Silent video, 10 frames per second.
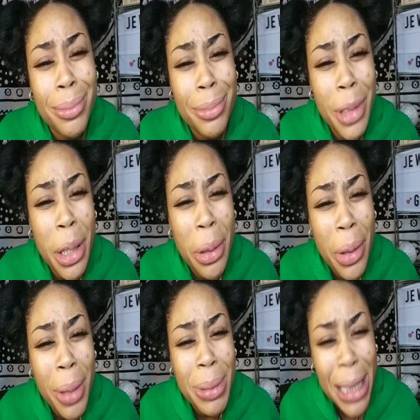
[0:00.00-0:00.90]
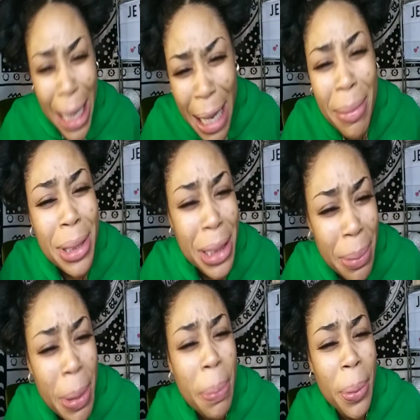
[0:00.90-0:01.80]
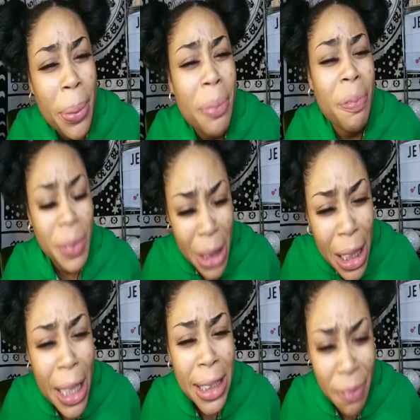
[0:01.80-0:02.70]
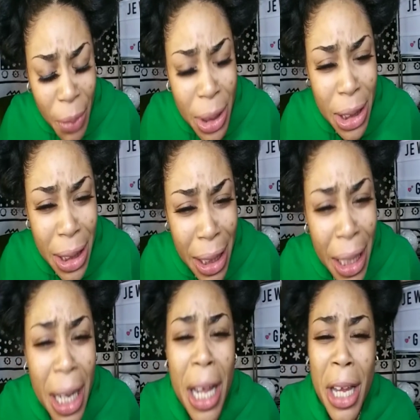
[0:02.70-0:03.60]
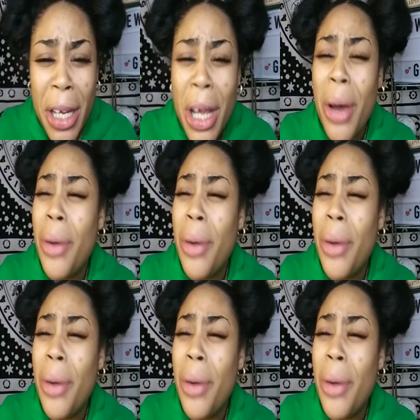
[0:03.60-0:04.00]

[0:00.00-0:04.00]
You know what I'm saying? Give it to the people, to the less fortunate. What's